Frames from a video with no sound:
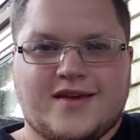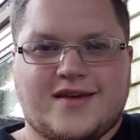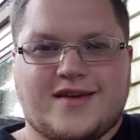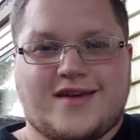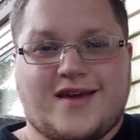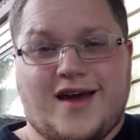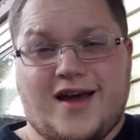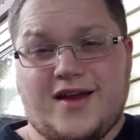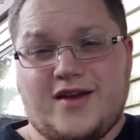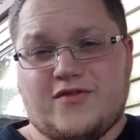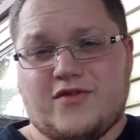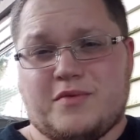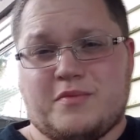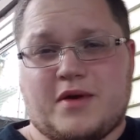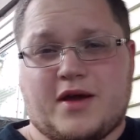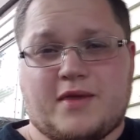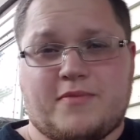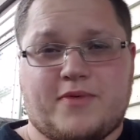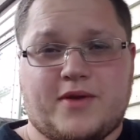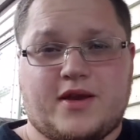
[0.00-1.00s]
Kind of, in
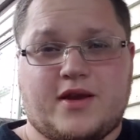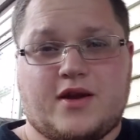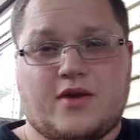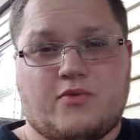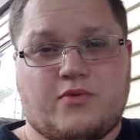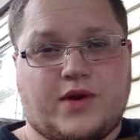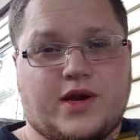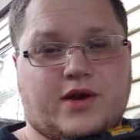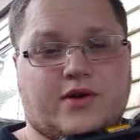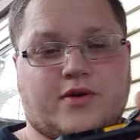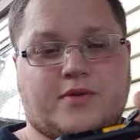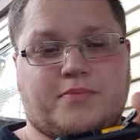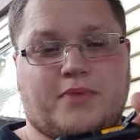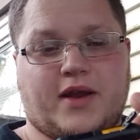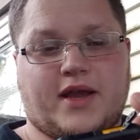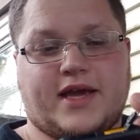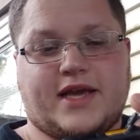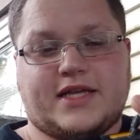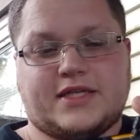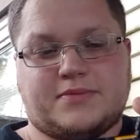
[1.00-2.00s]
my opinion, a weird
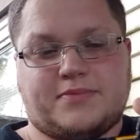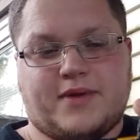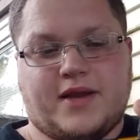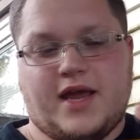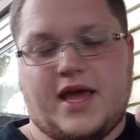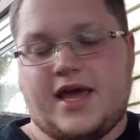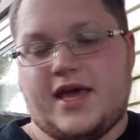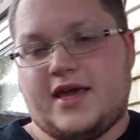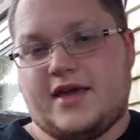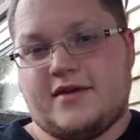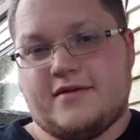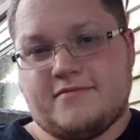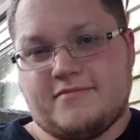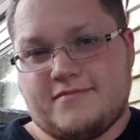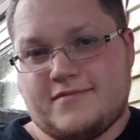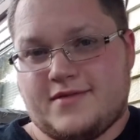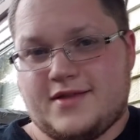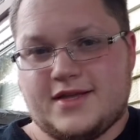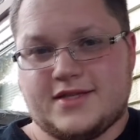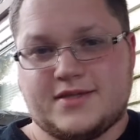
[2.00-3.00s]
place, but hey,
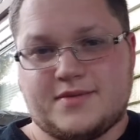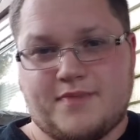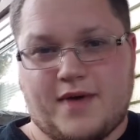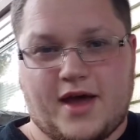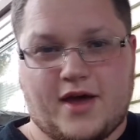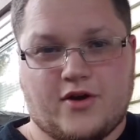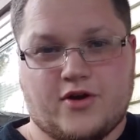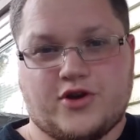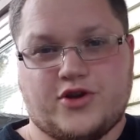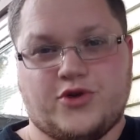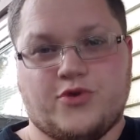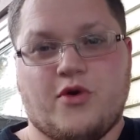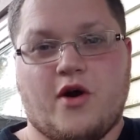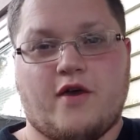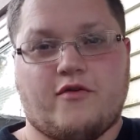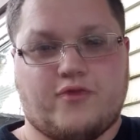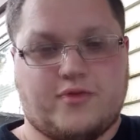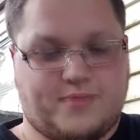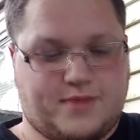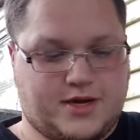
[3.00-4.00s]
doesn't matter too
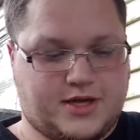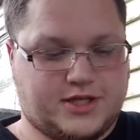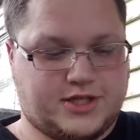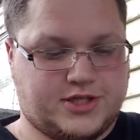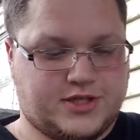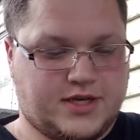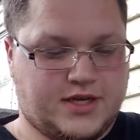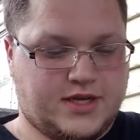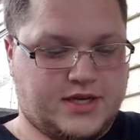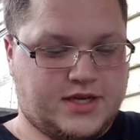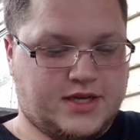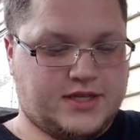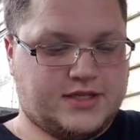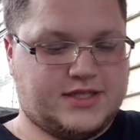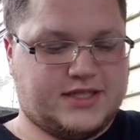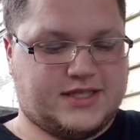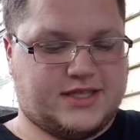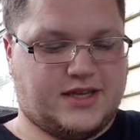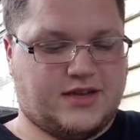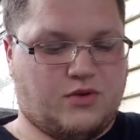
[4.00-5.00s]
awful much. It's
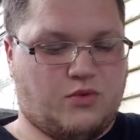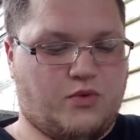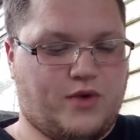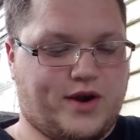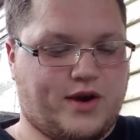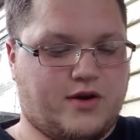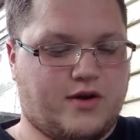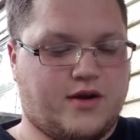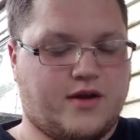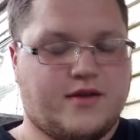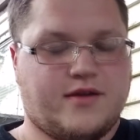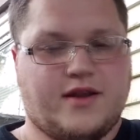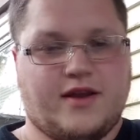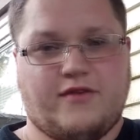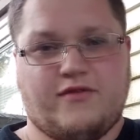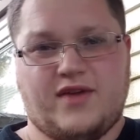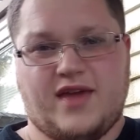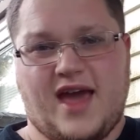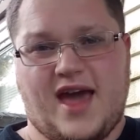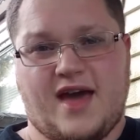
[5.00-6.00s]
just a little weird. And
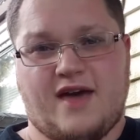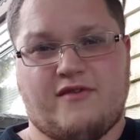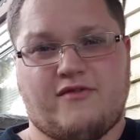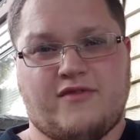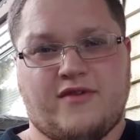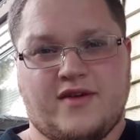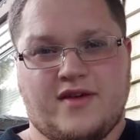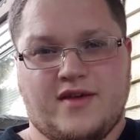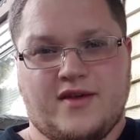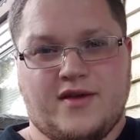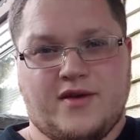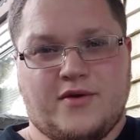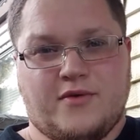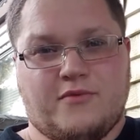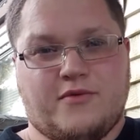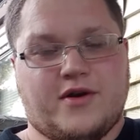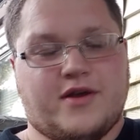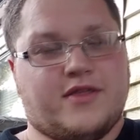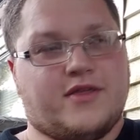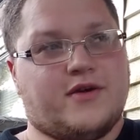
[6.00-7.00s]
if you have
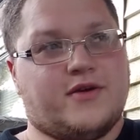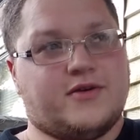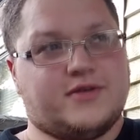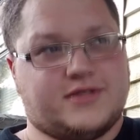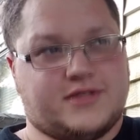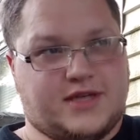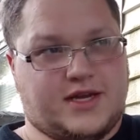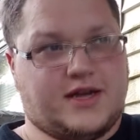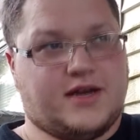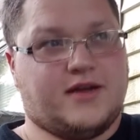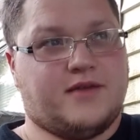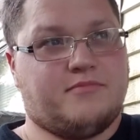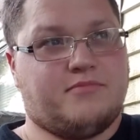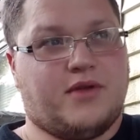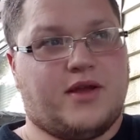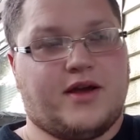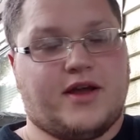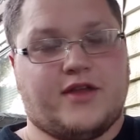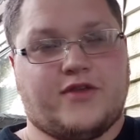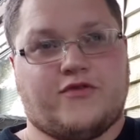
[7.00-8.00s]
one of those
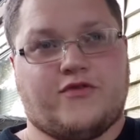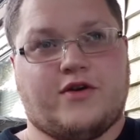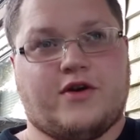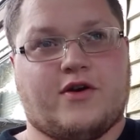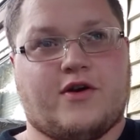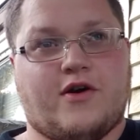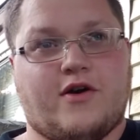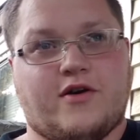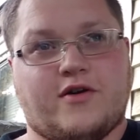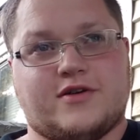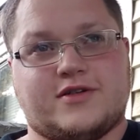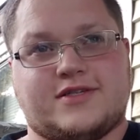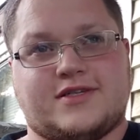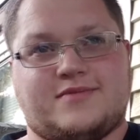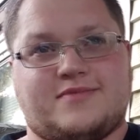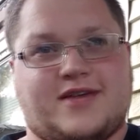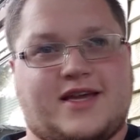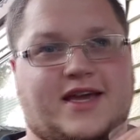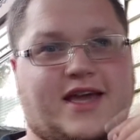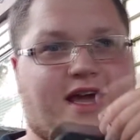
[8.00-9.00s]
plugins for your car or
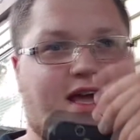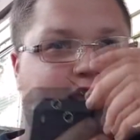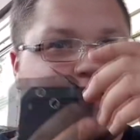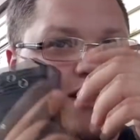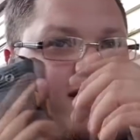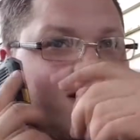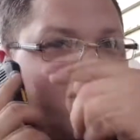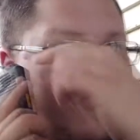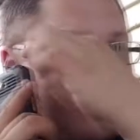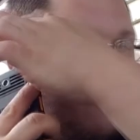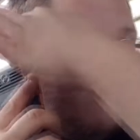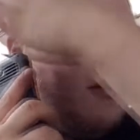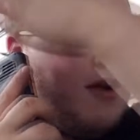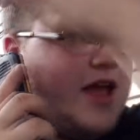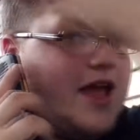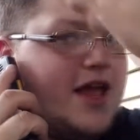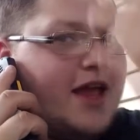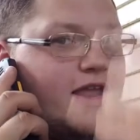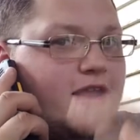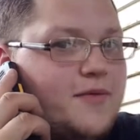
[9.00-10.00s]
something like that, you got a cord
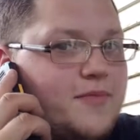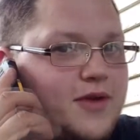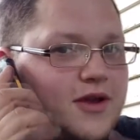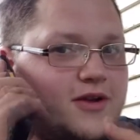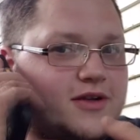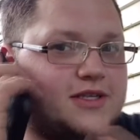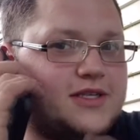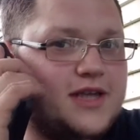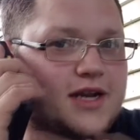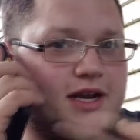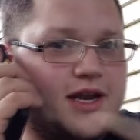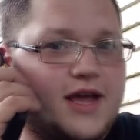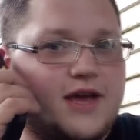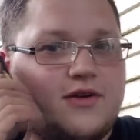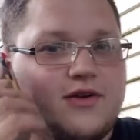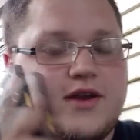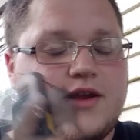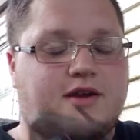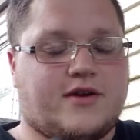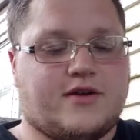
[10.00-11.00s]
hanging up here instead of
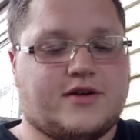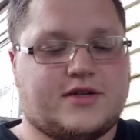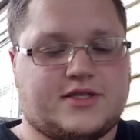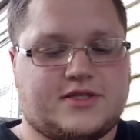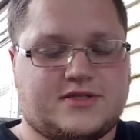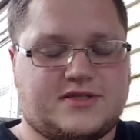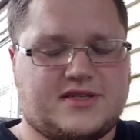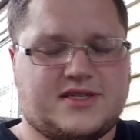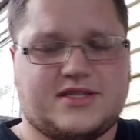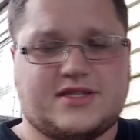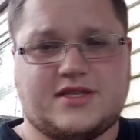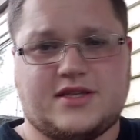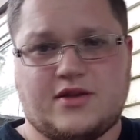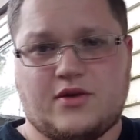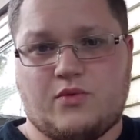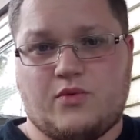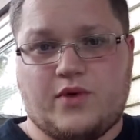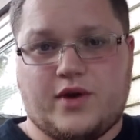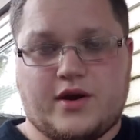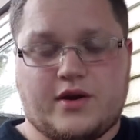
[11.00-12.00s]
down here. It's a
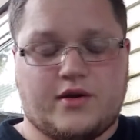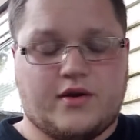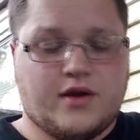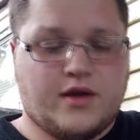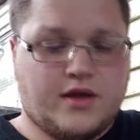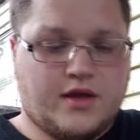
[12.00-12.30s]
little weird.